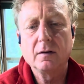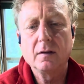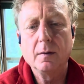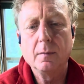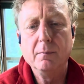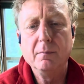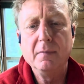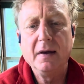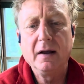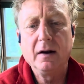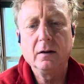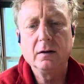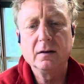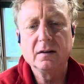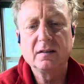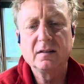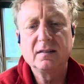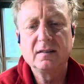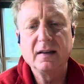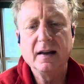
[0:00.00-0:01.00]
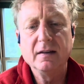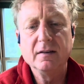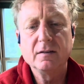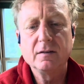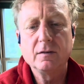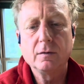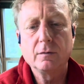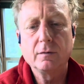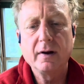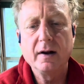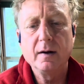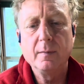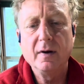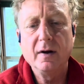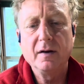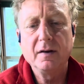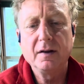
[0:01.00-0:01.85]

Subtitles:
The metal extends to right about